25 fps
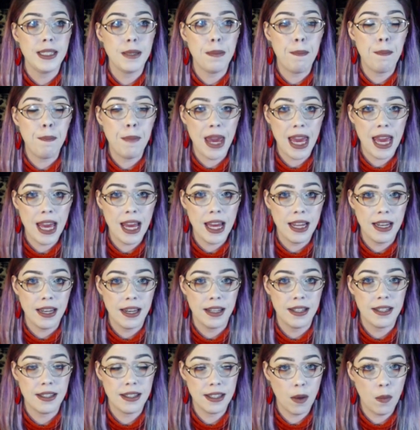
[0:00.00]
to
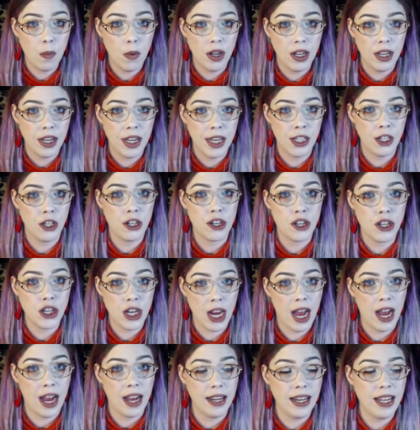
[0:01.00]
ban someone in your
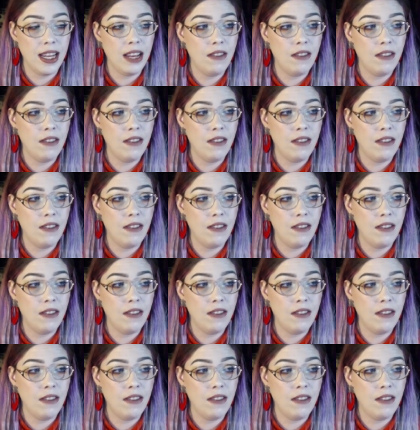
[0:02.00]
chat,